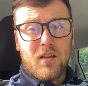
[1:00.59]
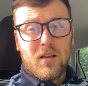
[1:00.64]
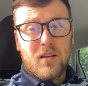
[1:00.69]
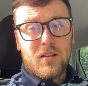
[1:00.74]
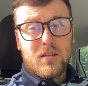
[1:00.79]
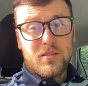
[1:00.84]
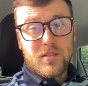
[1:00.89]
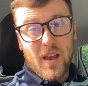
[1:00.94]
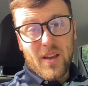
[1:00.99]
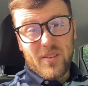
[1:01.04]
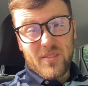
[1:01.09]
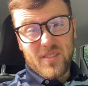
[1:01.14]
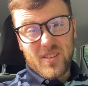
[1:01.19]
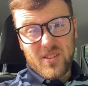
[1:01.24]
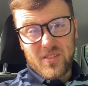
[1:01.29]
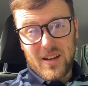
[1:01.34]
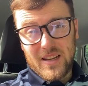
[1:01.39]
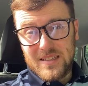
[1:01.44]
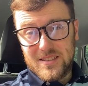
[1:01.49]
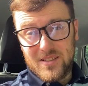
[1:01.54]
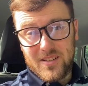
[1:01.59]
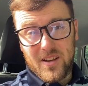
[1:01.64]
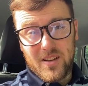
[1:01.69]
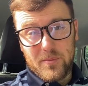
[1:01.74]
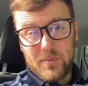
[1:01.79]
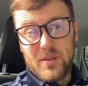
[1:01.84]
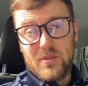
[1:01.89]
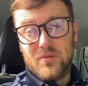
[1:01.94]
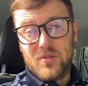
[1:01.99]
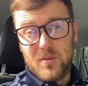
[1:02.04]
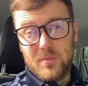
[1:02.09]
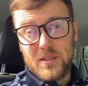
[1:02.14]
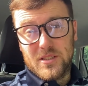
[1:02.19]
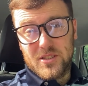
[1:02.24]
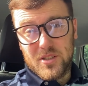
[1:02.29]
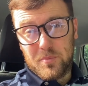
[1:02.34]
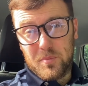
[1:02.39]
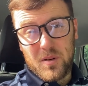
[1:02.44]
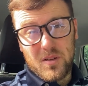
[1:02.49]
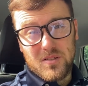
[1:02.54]
So the greens are going to be rubbish
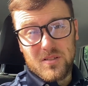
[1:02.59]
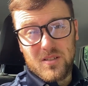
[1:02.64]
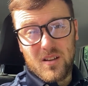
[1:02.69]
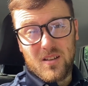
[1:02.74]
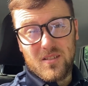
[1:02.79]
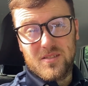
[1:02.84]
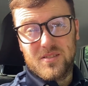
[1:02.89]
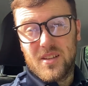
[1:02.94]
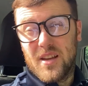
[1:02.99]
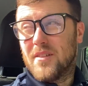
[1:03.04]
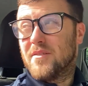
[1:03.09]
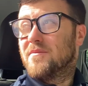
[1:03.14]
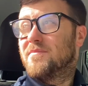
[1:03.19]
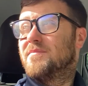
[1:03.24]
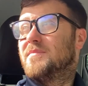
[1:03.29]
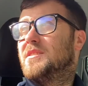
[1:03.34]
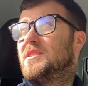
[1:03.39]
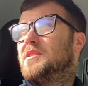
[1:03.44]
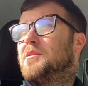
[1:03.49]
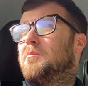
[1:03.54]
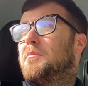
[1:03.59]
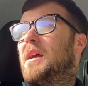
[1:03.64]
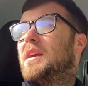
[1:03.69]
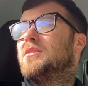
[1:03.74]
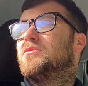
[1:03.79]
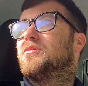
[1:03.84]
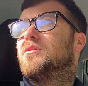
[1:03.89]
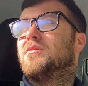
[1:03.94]
to put on. So you may as well